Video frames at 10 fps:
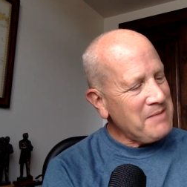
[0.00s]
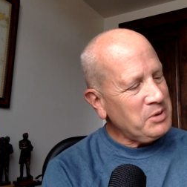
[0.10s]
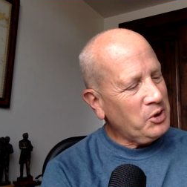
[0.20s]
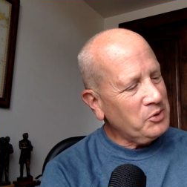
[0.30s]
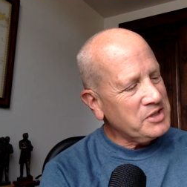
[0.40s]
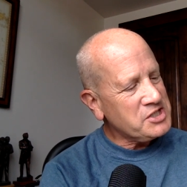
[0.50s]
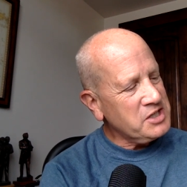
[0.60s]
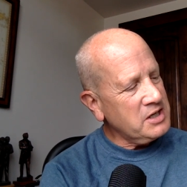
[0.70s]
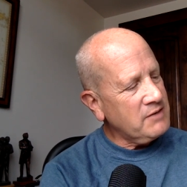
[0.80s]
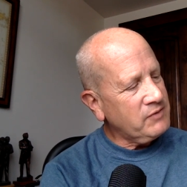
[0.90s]
and behold, the
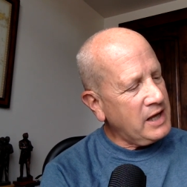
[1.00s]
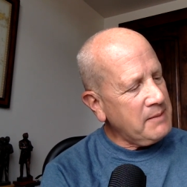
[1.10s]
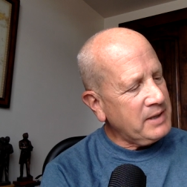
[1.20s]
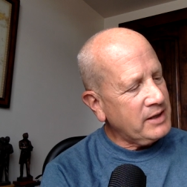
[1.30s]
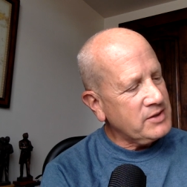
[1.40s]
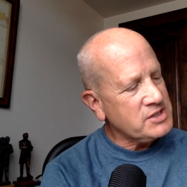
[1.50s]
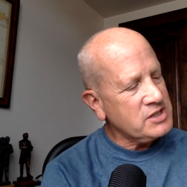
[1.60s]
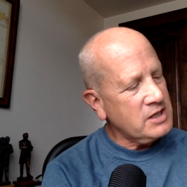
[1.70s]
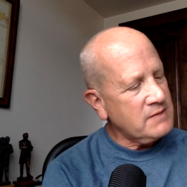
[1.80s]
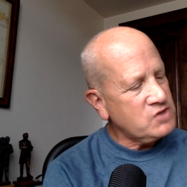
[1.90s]
city of Laman, and the
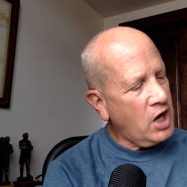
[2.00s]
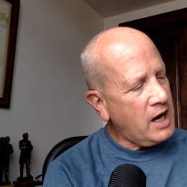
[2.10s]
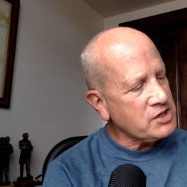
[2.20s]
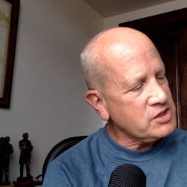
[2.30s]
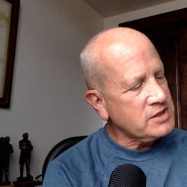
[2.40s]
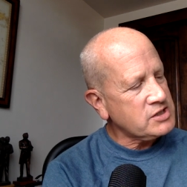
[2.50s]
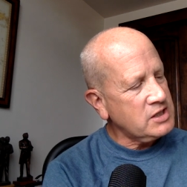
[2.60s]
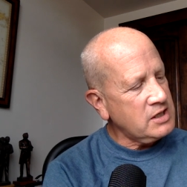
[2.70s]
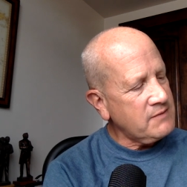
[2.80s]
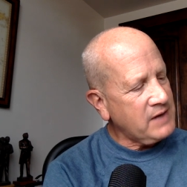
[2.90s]
city of Josh, and the
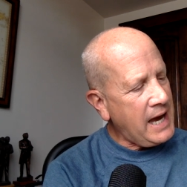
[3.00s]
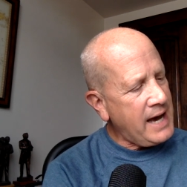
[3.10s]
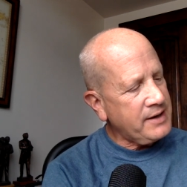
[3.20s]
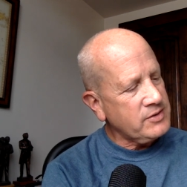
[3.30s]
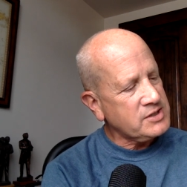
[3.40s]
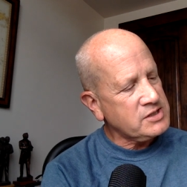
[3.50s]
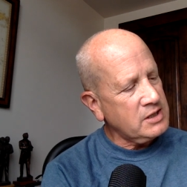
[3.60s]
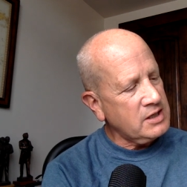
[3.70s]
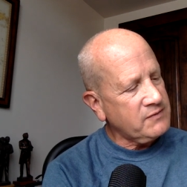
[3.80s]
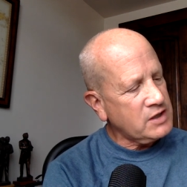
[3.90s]
city of Gad, and the
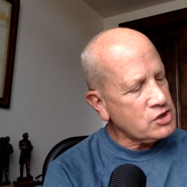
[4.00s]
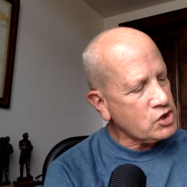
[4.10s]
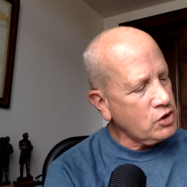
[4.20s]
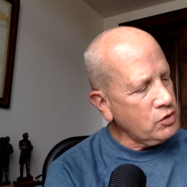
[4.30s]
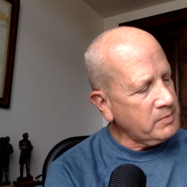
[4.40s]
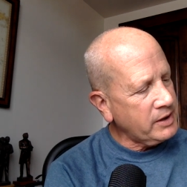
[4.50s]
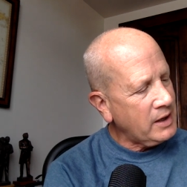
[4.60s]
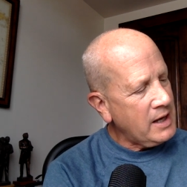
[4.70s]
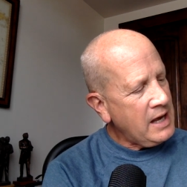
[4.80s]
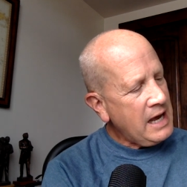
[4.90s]
city of
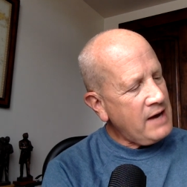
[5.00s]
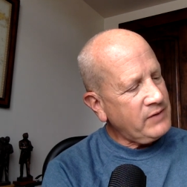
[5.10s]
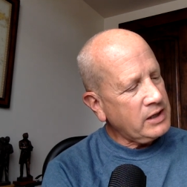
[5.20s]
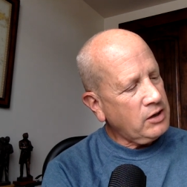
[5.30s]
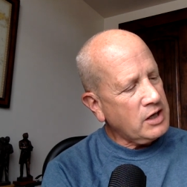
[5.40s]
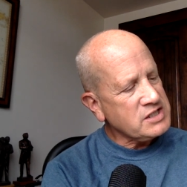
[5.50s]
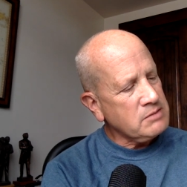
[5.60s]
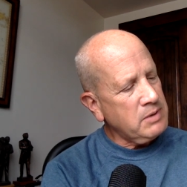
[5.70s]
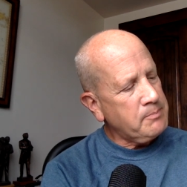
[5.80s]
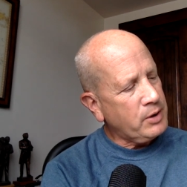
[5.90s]
Kishkumen, have I caused
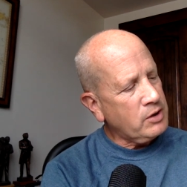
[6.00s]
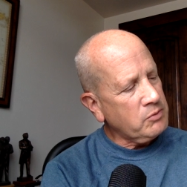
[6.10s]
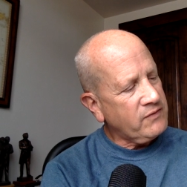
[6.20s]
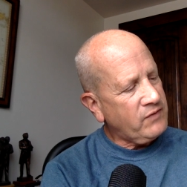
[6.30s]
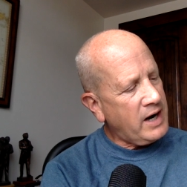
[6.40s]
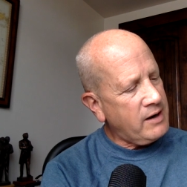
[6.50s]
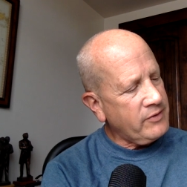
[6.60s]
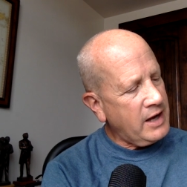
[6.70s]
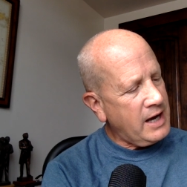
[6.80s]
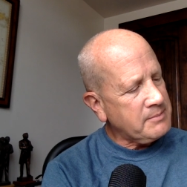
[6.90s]
to be burned with fire
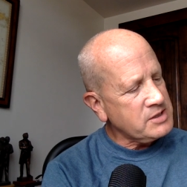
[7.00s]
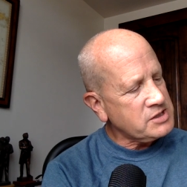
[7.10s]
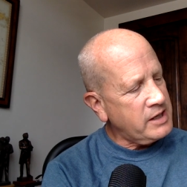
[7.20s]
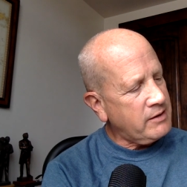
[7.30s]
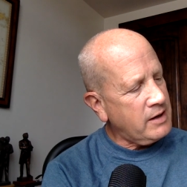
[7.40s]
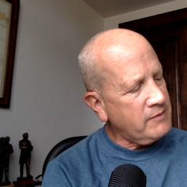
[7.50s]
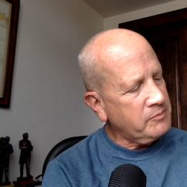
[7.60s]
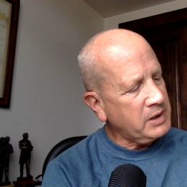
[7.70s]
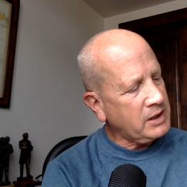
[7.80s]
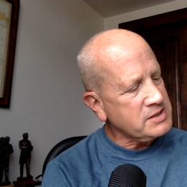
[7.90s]
in the habitants thereof,
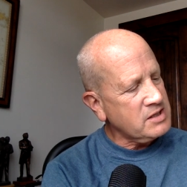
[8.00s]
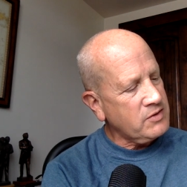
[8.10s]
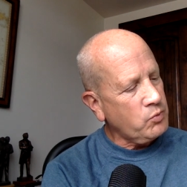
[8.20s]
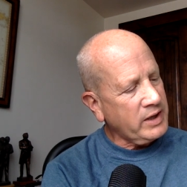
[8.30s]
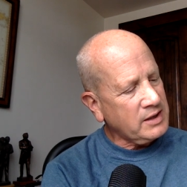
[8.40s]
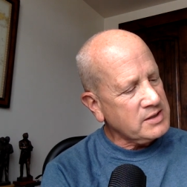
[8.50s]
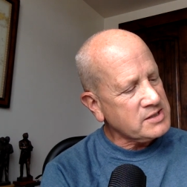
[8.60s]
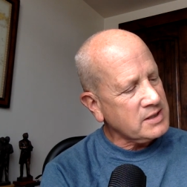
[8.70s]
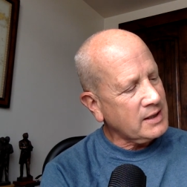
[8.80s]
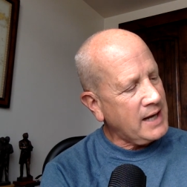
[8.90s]
and because of the
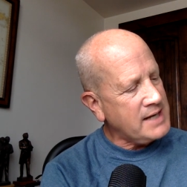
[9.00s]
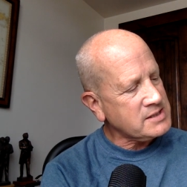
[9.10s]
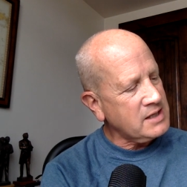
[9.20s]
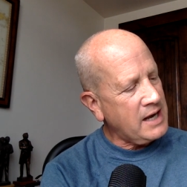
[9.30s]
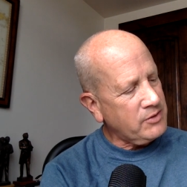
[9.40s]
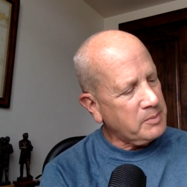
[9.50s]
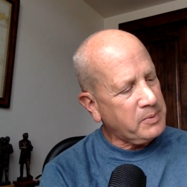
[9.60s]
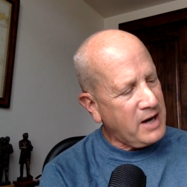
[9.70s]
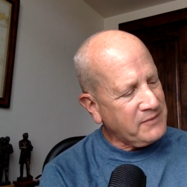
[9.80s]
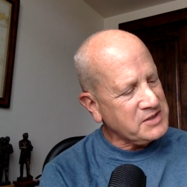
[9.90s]
wickedness and casting out the
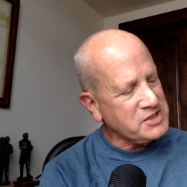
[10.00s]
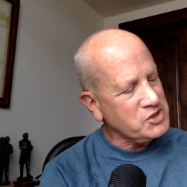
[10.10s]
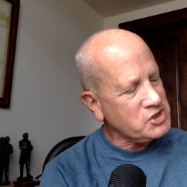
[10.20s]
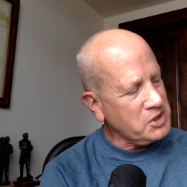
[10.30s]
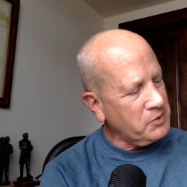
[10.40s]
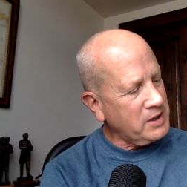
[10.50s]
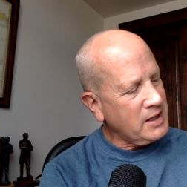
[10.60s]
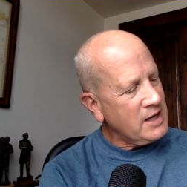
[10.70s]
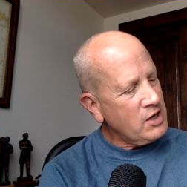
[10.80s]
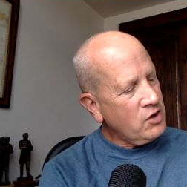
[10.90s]
prophets and
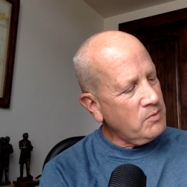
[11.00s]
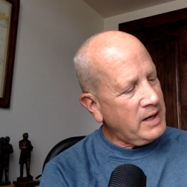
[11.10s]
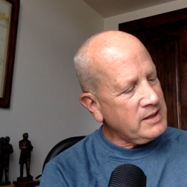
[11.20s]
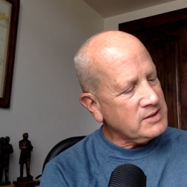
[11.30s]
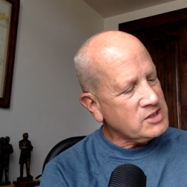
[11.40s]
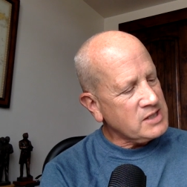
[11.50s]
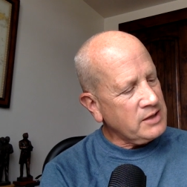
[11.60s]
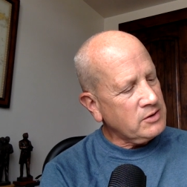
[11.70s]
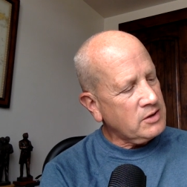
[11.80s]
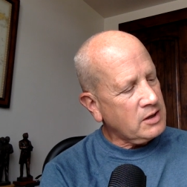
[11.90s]
stoning, whom I did
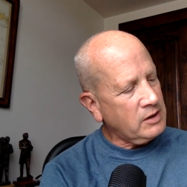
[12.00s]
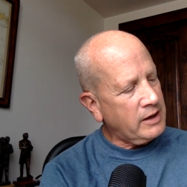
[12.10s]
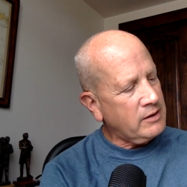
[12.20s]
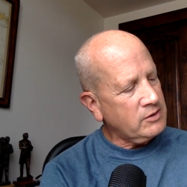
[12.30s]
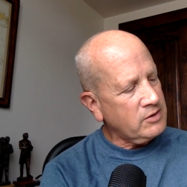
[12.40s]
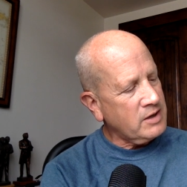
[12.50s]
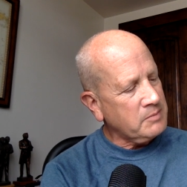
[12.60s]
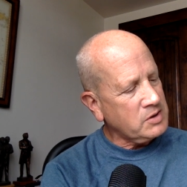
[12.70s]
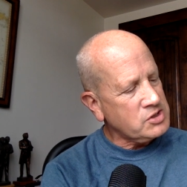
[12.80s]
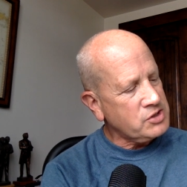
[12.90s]
send to declare unto
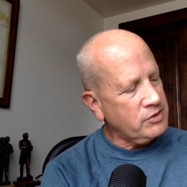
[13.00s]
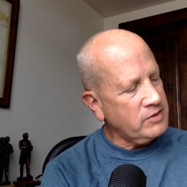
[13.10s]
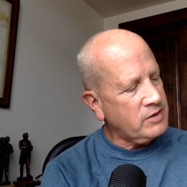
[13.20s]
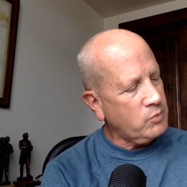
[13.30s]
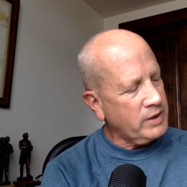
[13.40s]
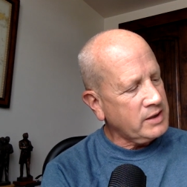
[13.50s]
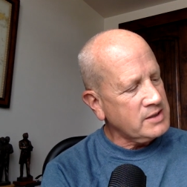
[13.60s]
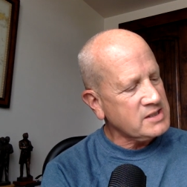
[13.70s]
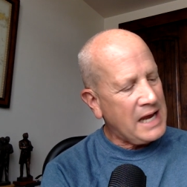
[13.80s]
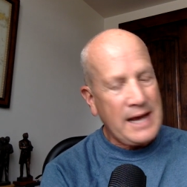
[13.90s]
them concerning their
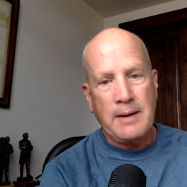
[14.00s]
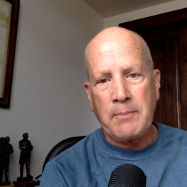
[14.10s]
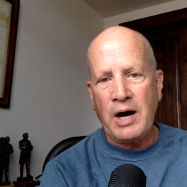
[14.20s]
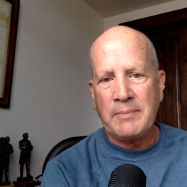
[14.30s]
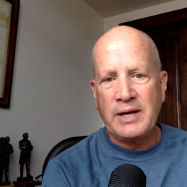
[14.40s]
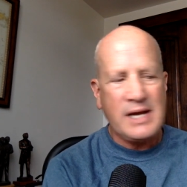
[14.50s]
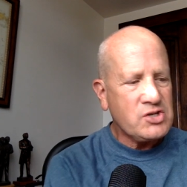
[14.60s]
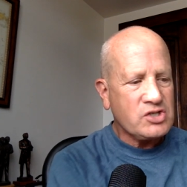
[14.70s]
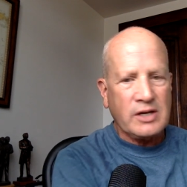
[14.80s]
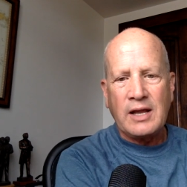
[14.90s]
wickedness and
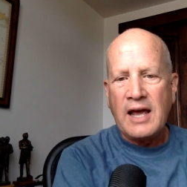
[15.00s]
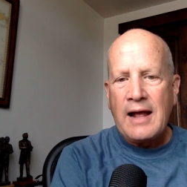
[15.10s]
abomination.